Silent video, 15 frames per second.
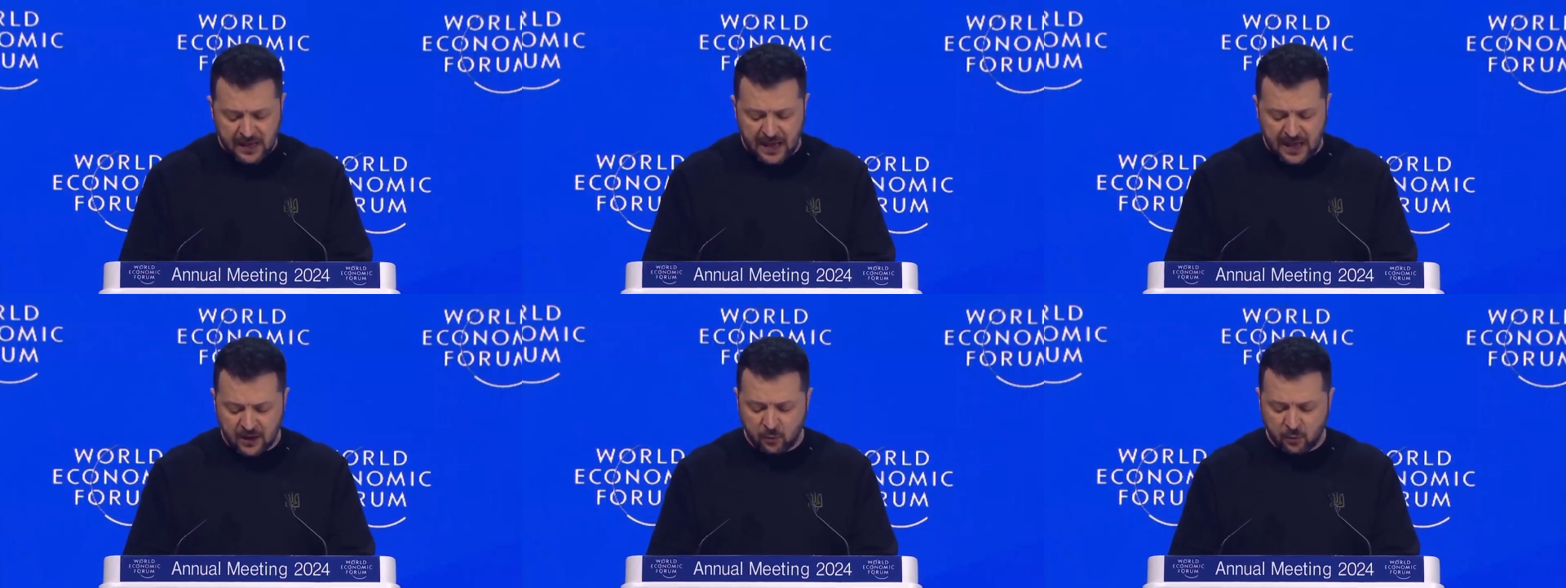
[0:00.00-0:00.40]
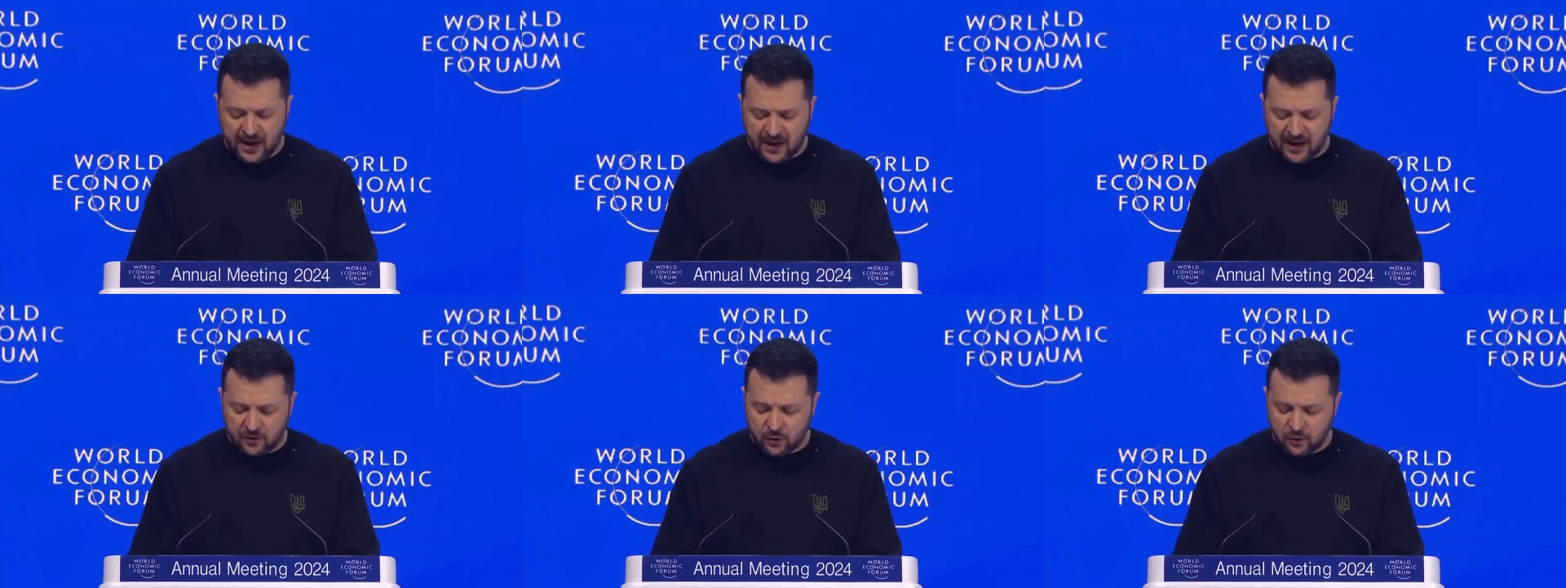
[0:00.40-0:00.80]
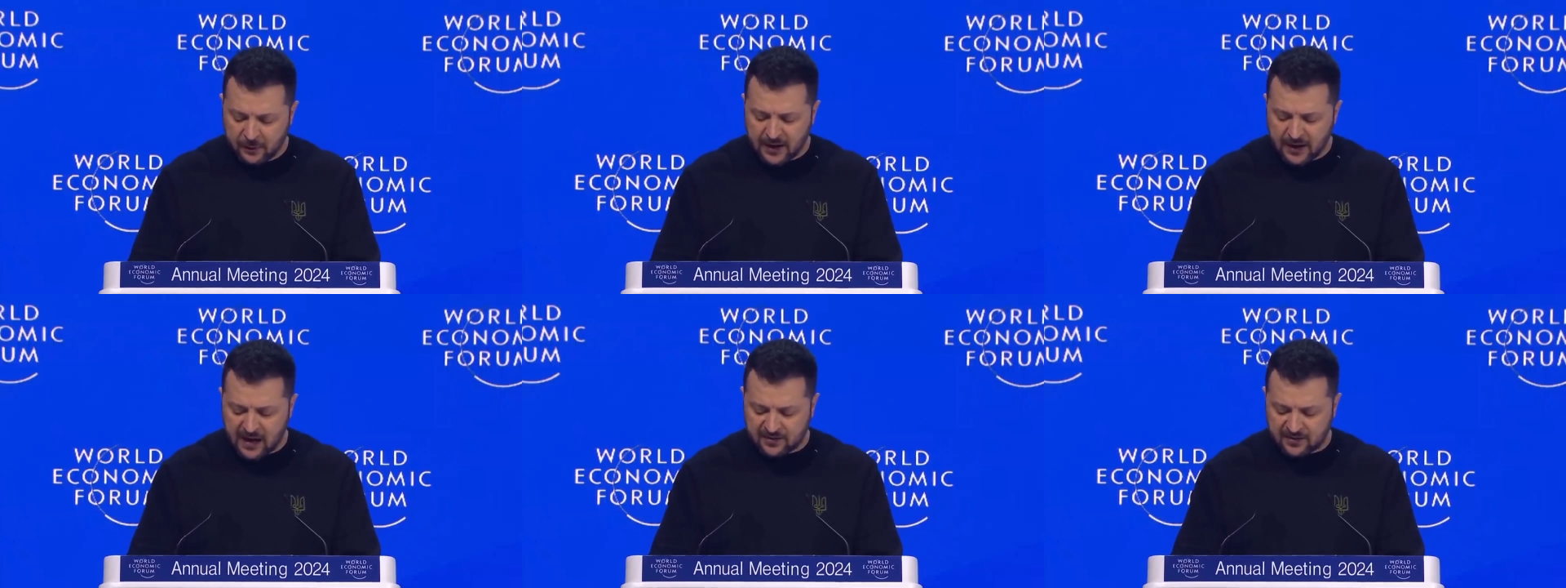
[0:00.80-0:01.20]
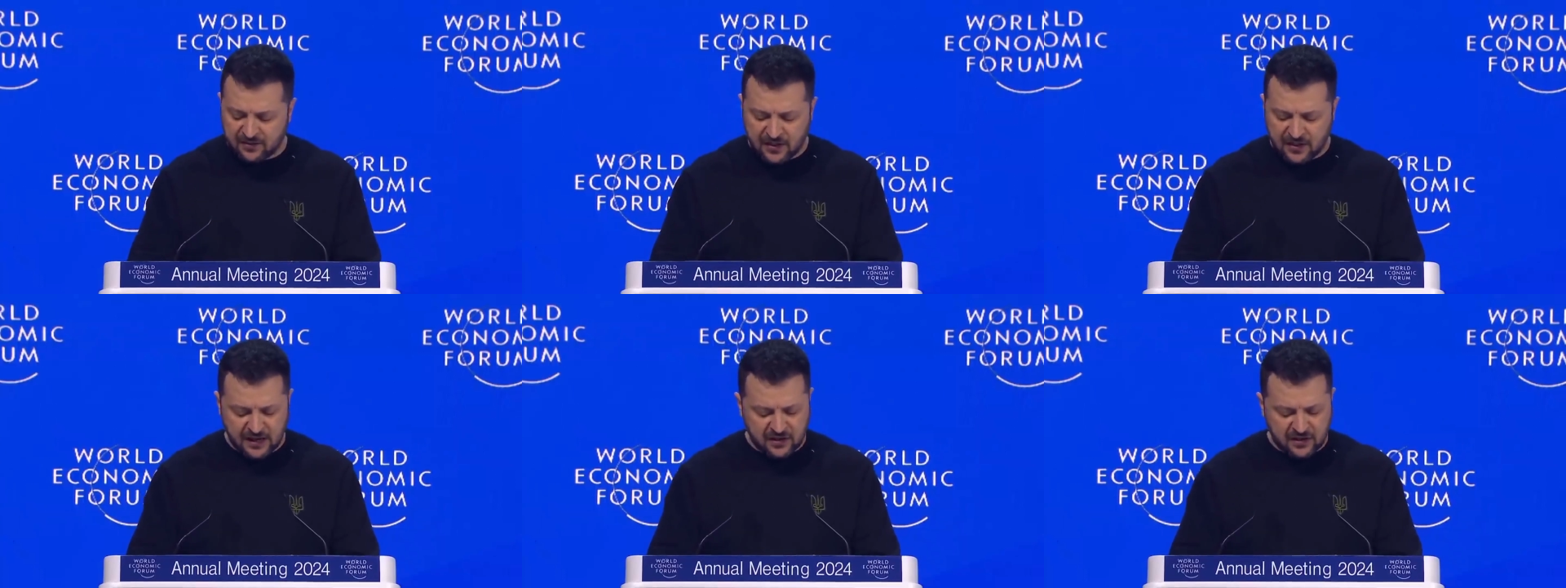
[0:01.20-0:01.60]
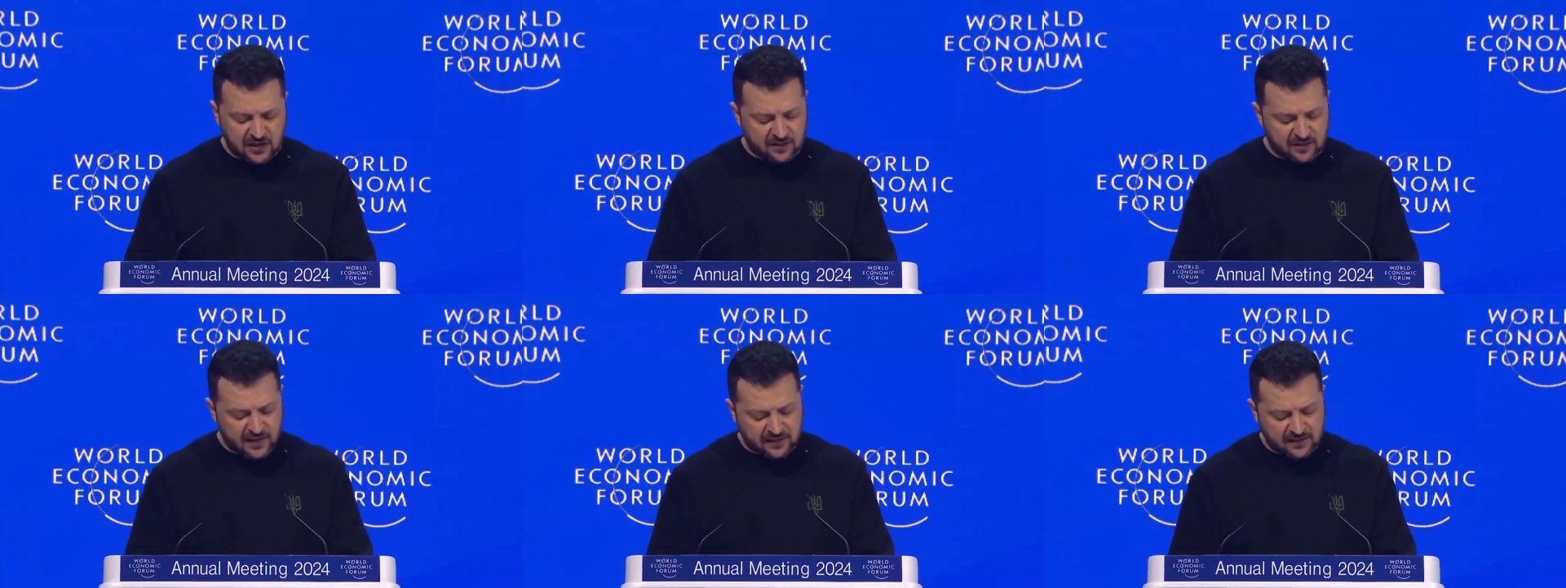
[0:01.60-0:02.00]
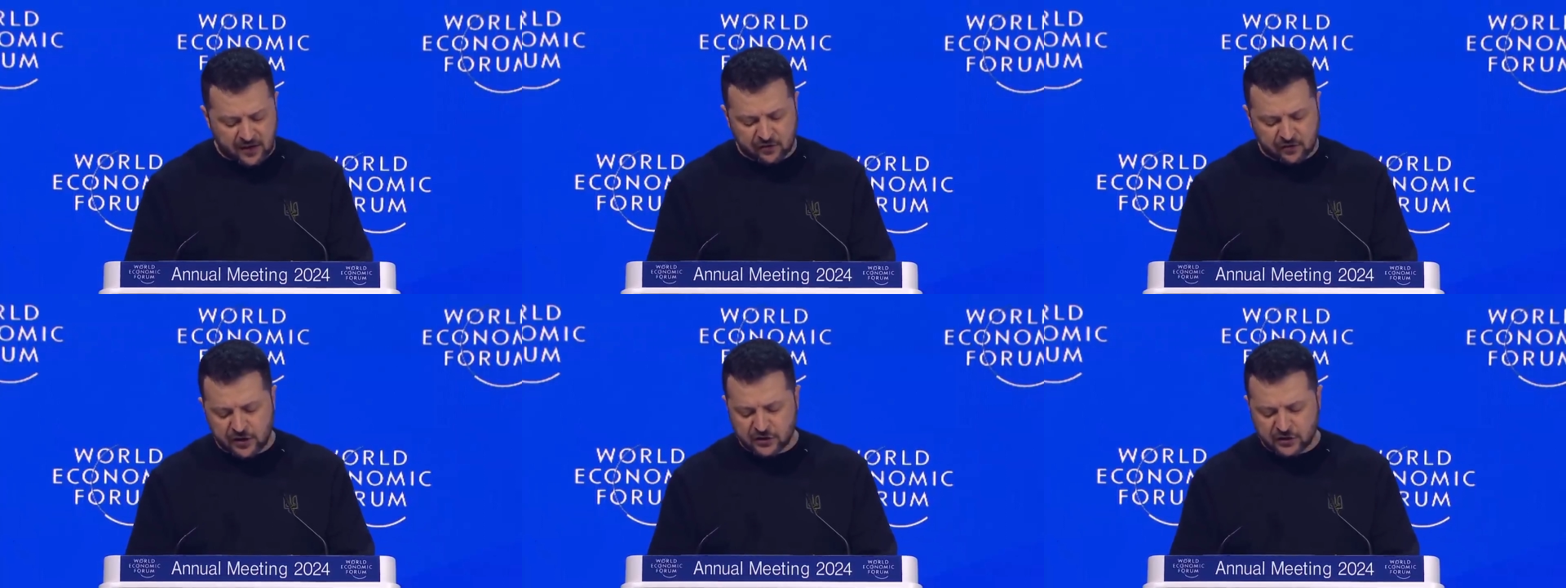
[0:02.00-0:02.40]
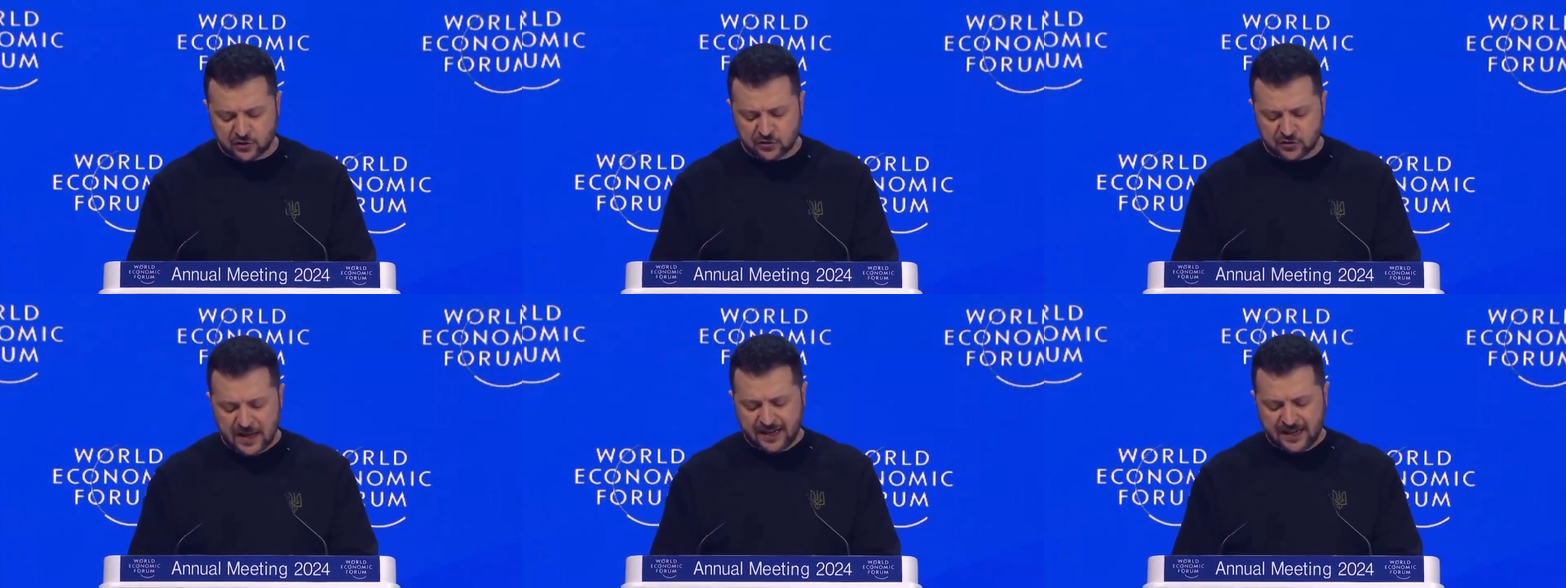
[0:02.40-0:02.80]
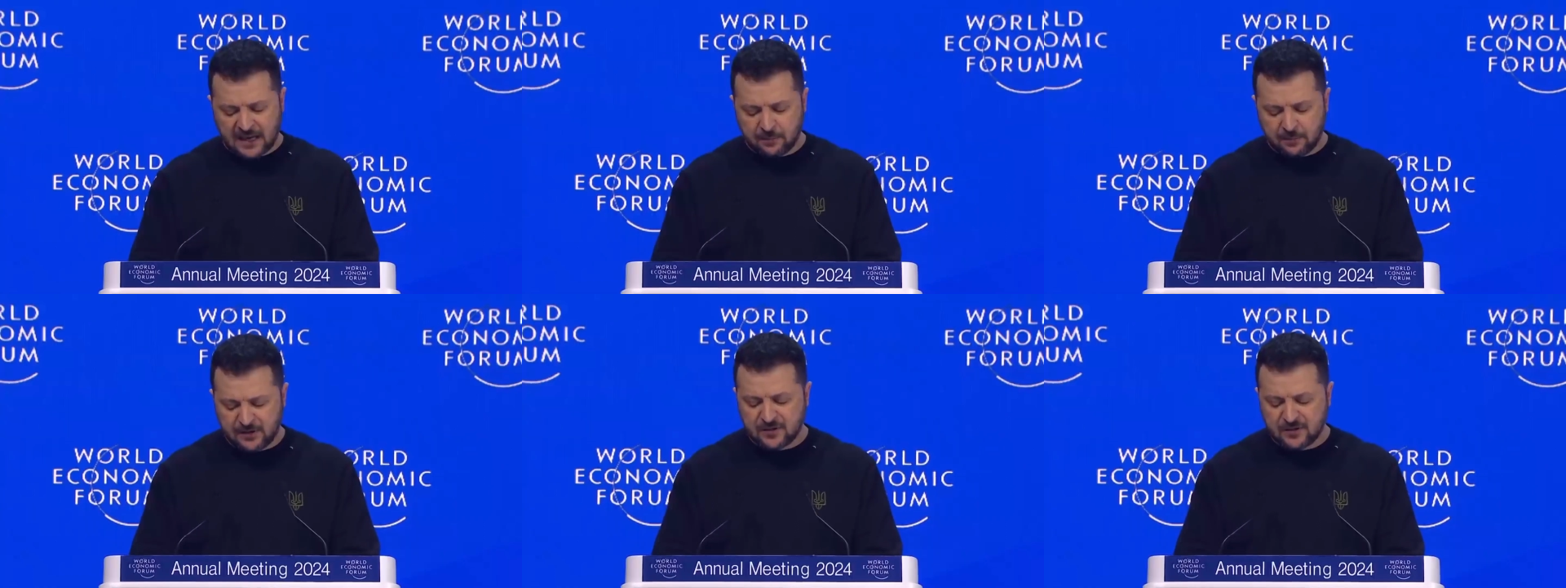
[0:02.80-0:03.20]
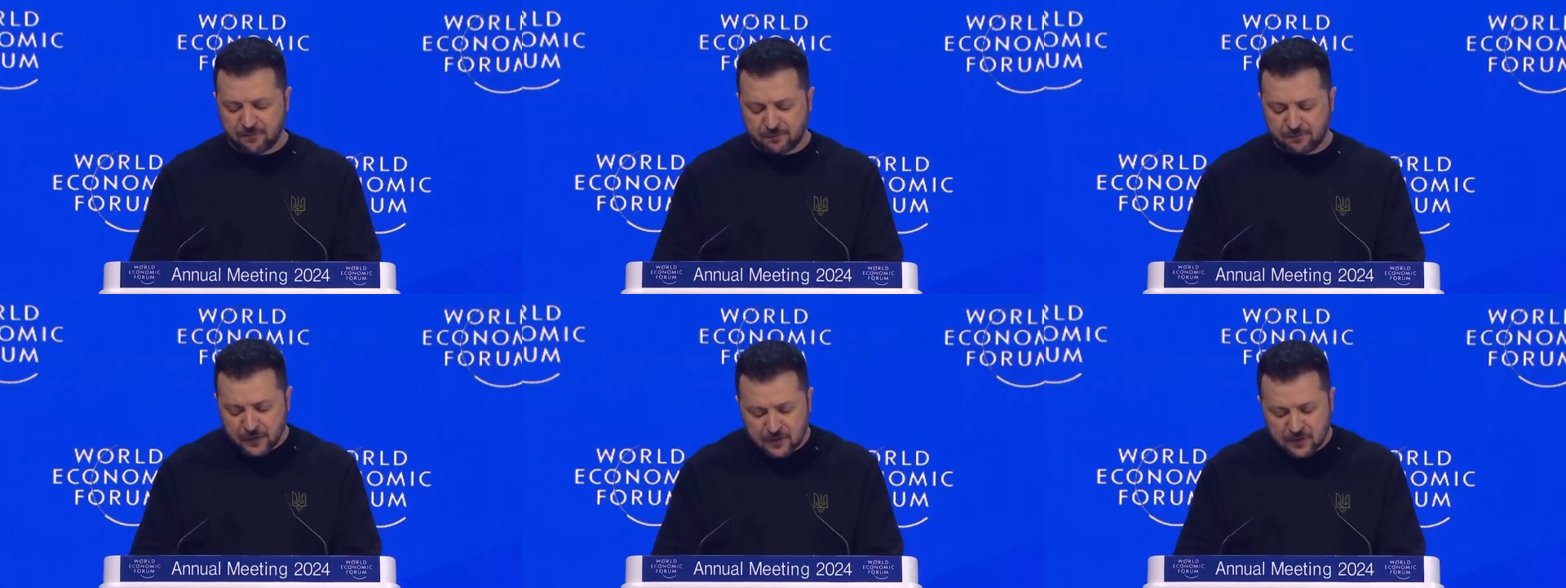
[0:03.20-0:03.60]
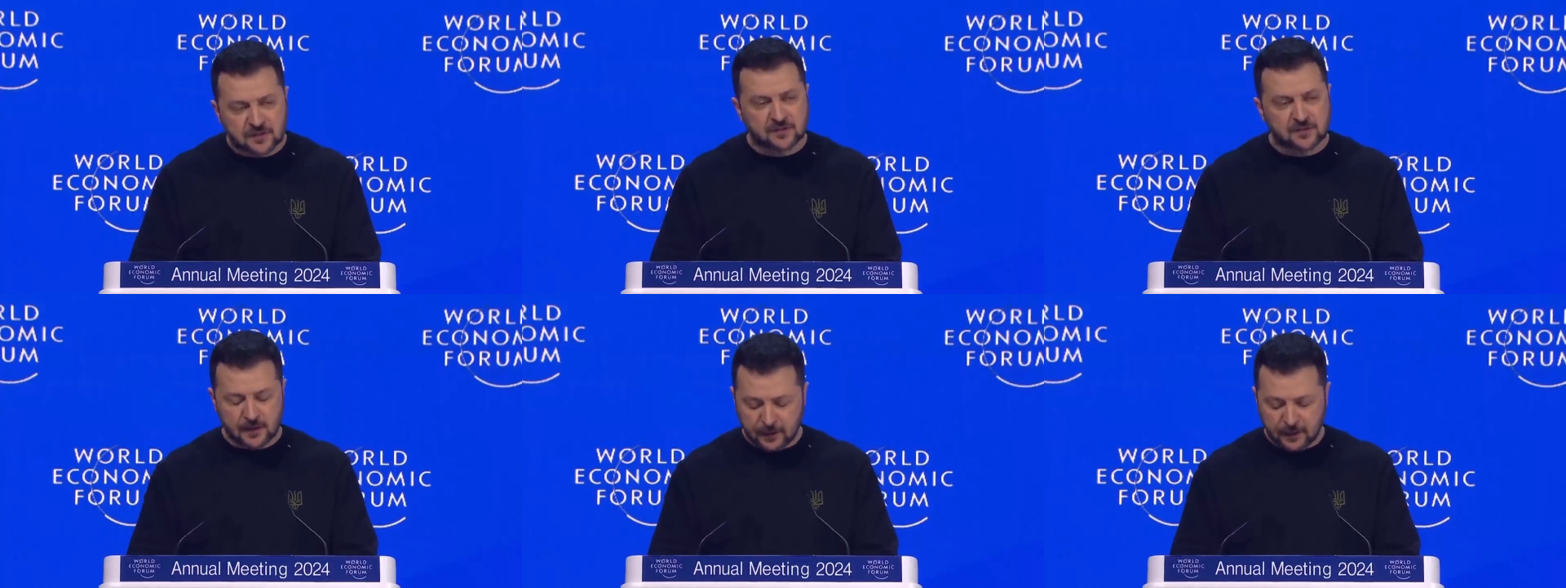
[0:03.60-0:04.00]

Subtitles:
and we are normalizing the idea that the aggression can be defeated,